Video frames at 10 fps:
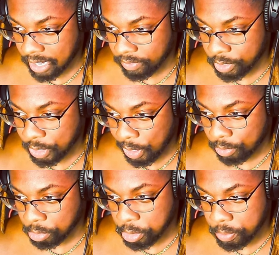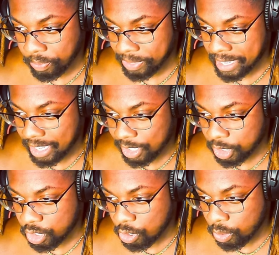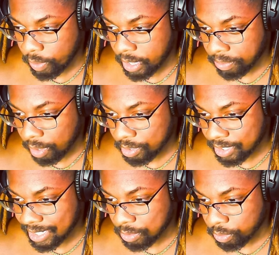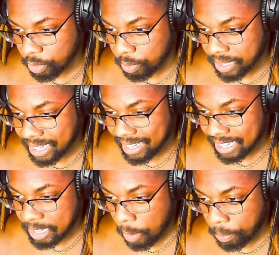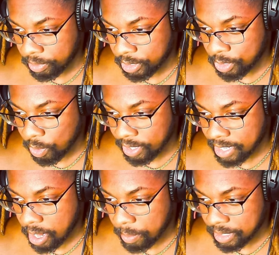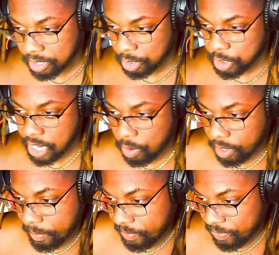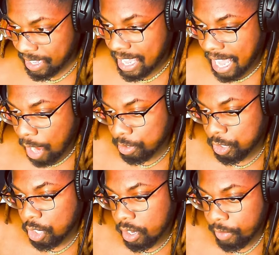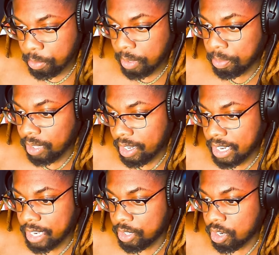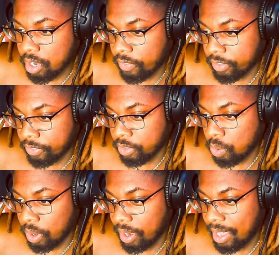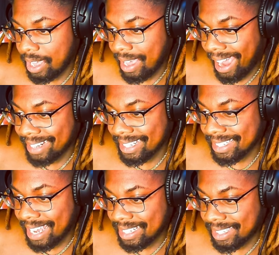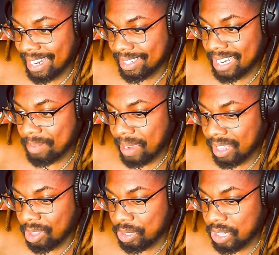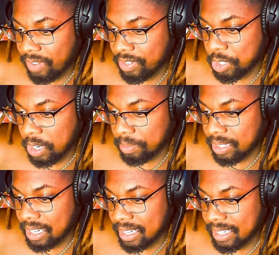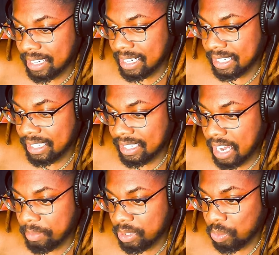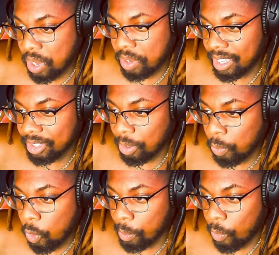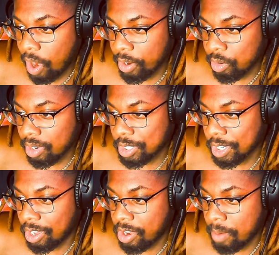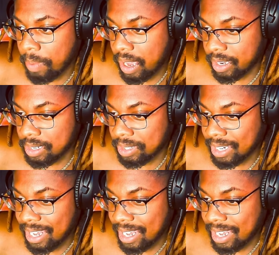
of the dark room. Soon we approached his room. He opened the door and carried me to the shower. I was dirty from the blood and dirt off the floor. I didn't hesitate to take my clothes off and jumped in. He did the same as well. The warm water rushing on our bodies.